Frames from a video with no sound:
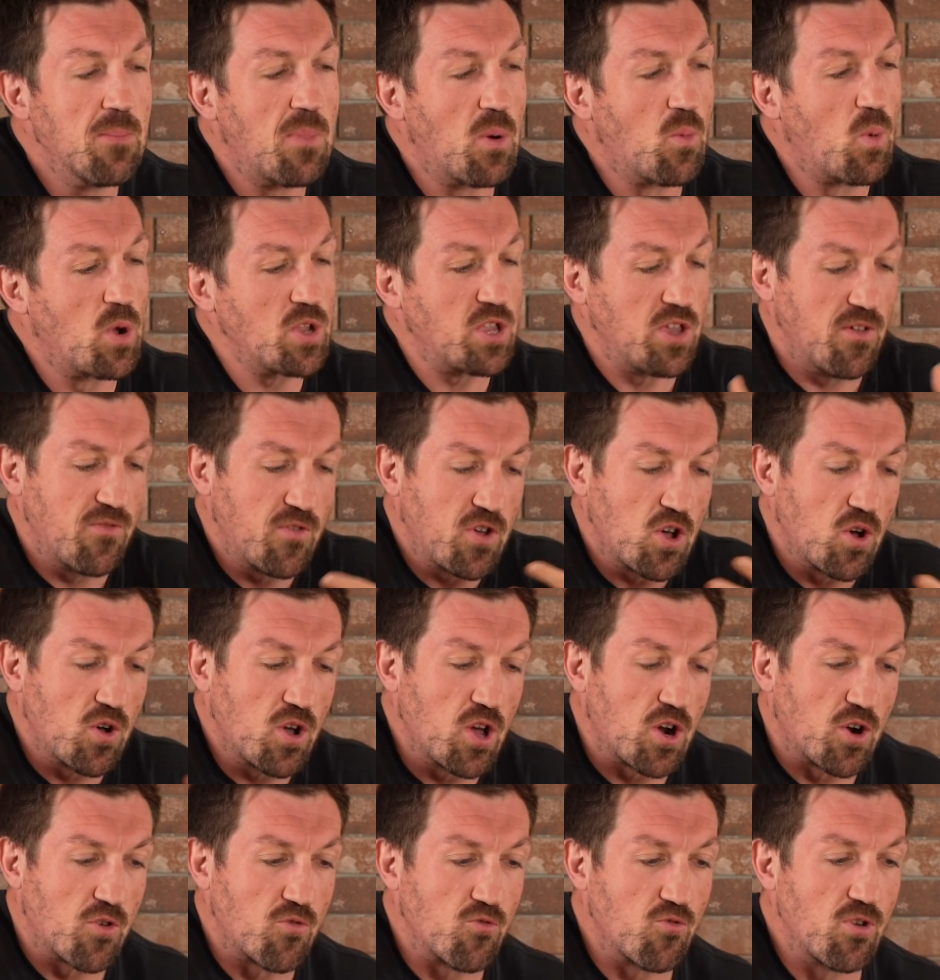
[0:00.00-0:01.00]
But what you've
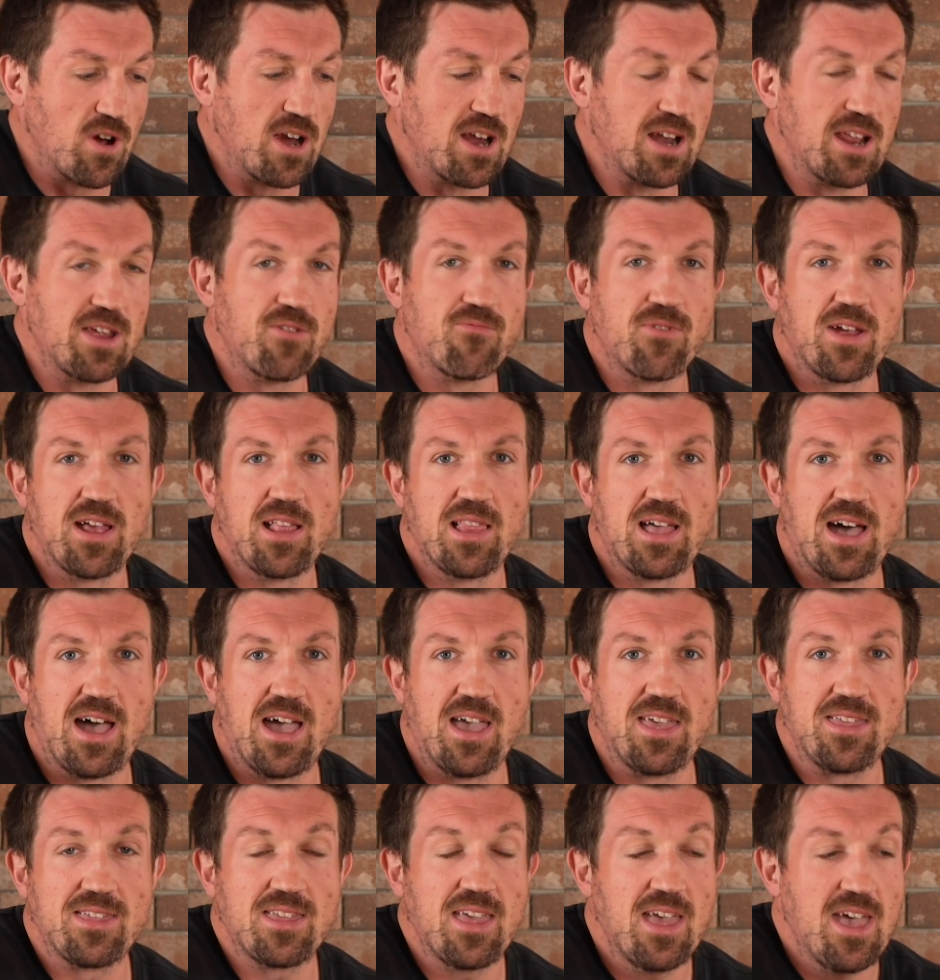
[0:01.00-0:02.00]
got to really
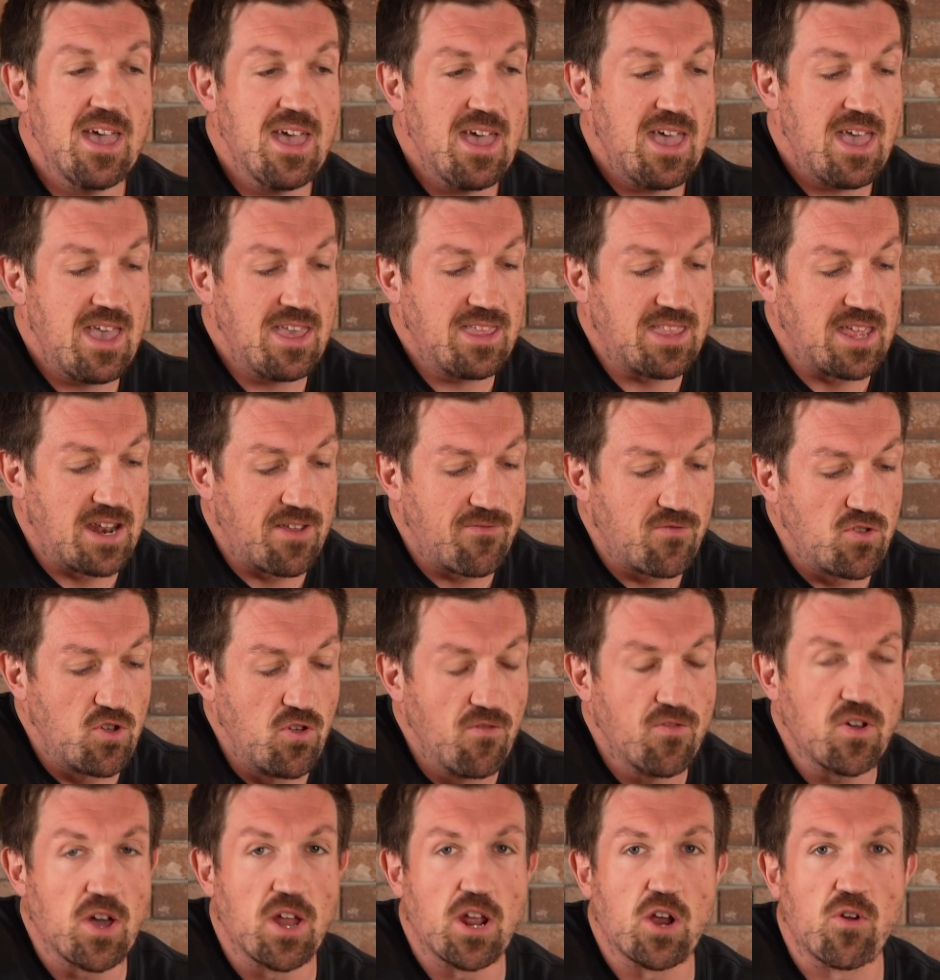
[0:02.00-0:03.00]
realize is that if
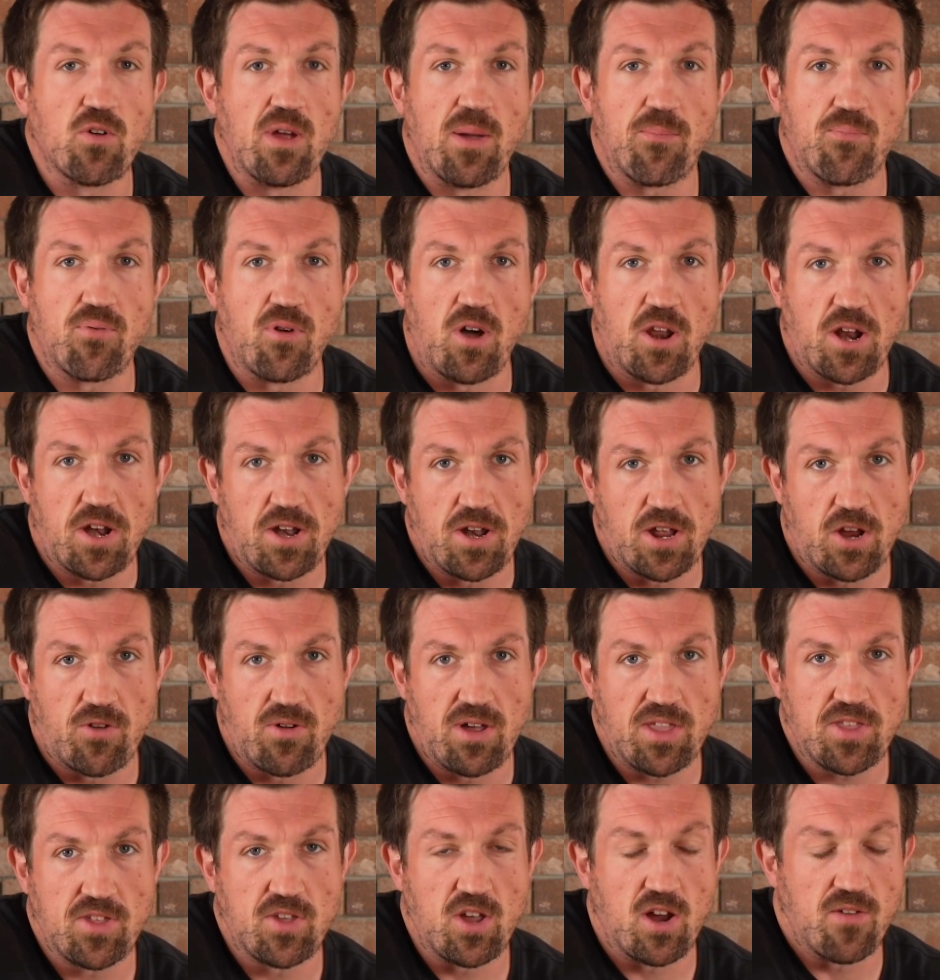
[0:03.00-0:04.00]
you've got a great product and a
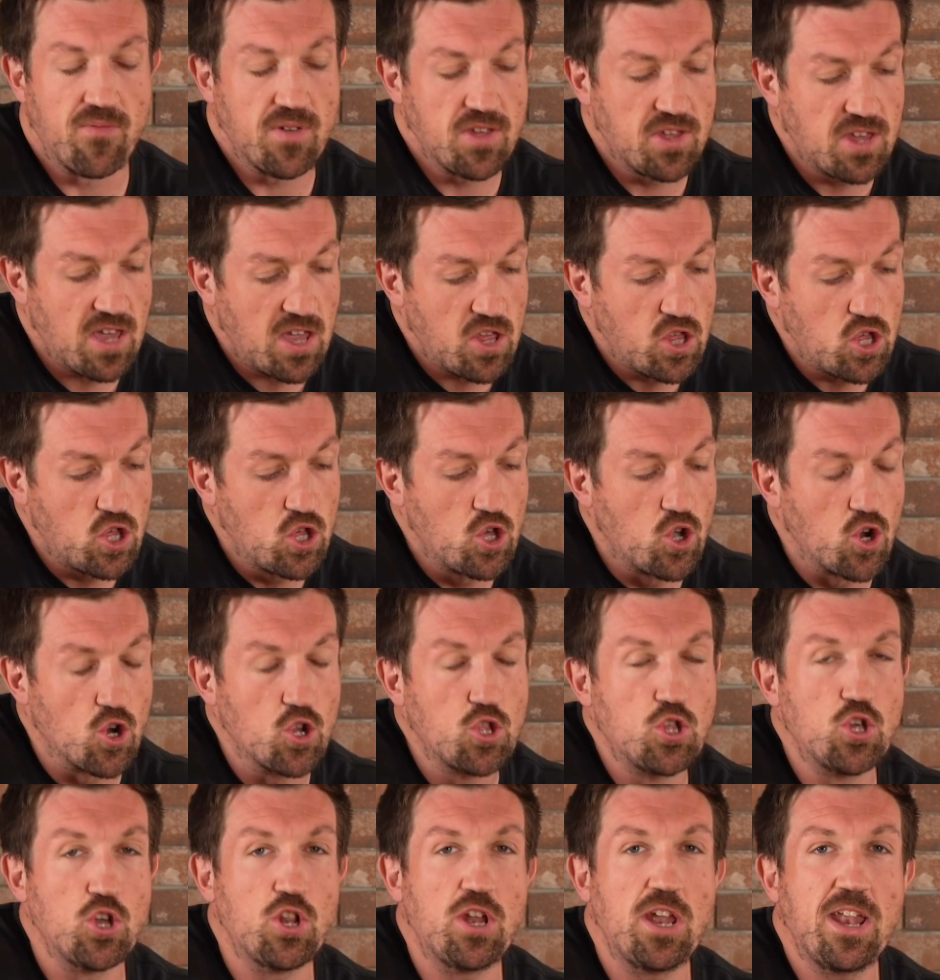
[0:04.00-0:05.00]
great service, it's
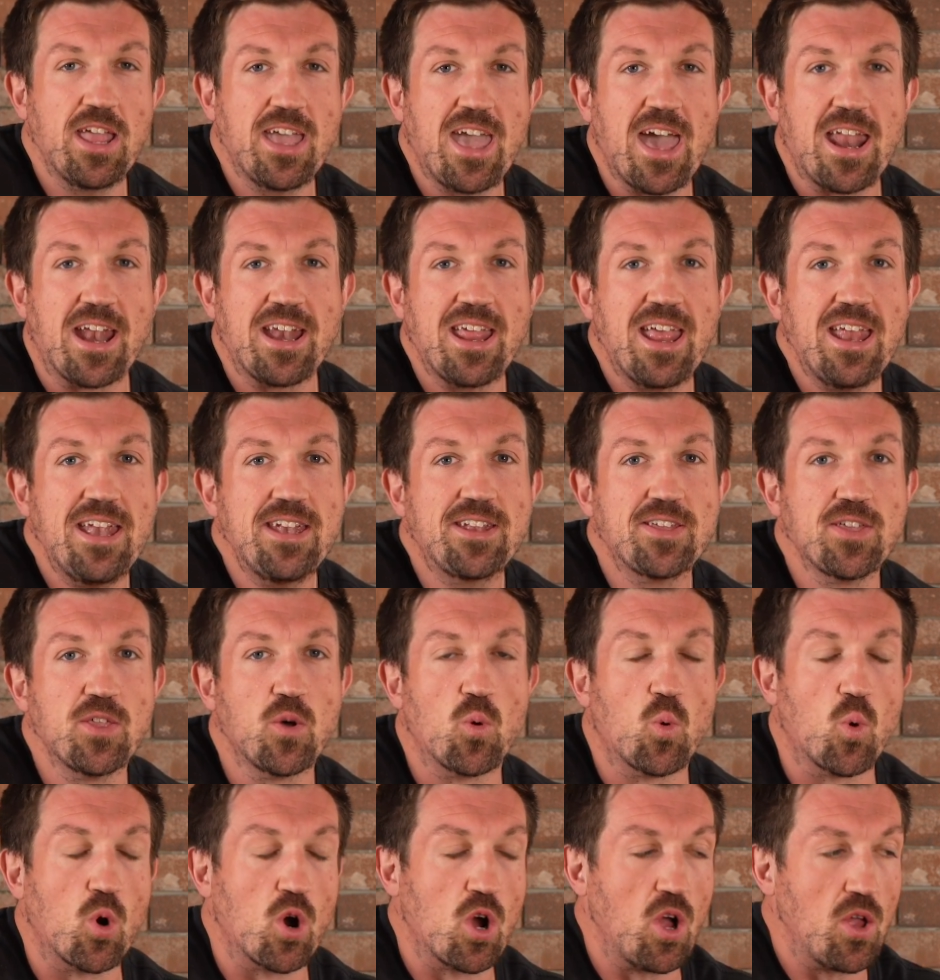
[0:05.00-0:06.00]
your duty to get it into
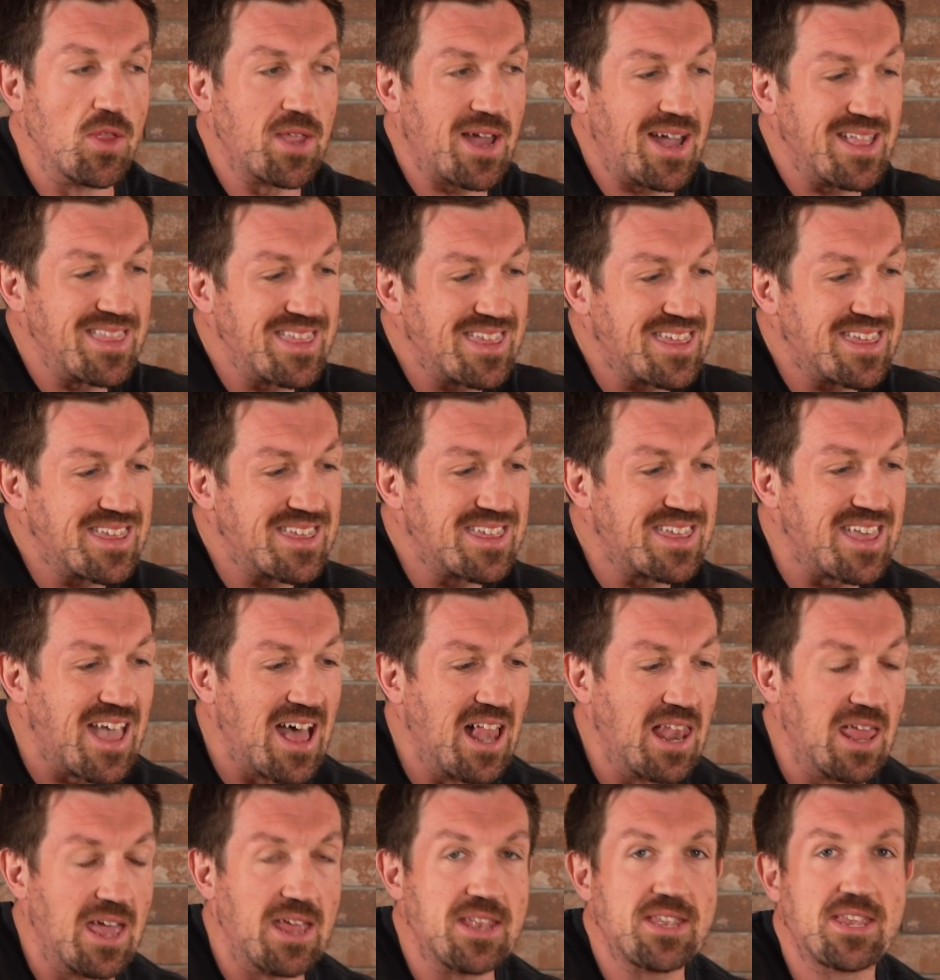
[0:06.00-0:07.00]
the world and
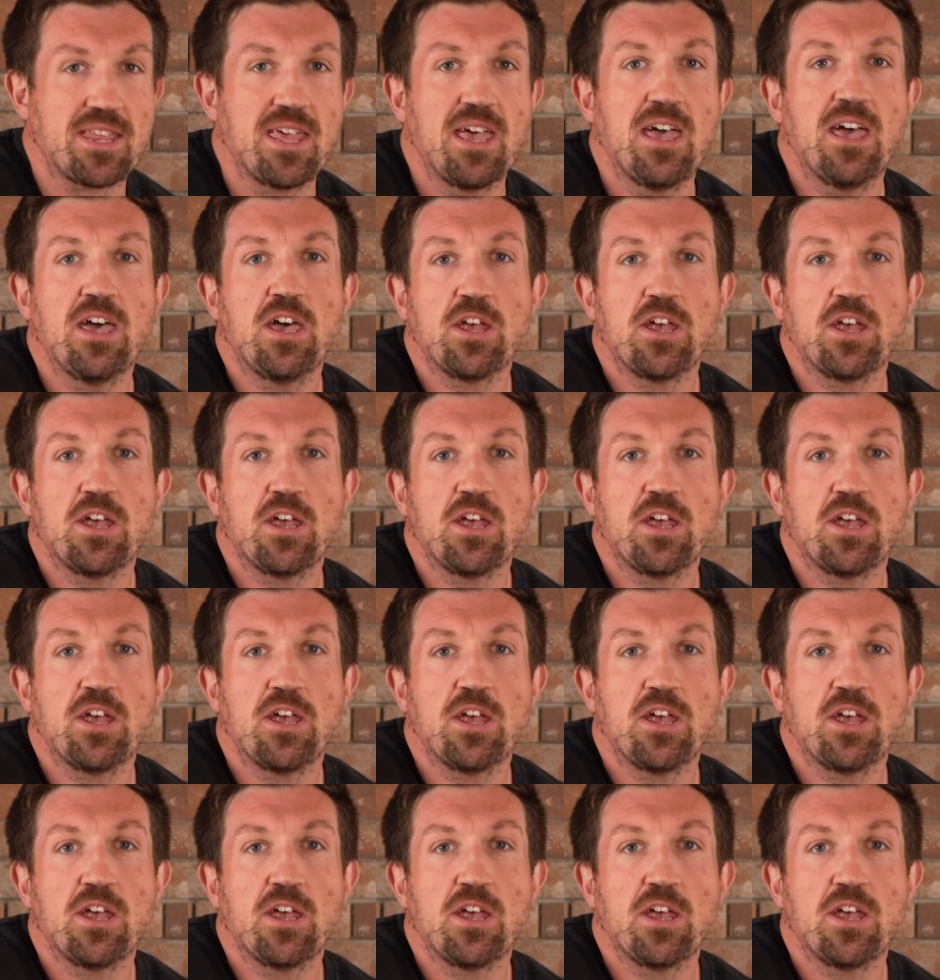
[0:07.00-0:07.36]
sell it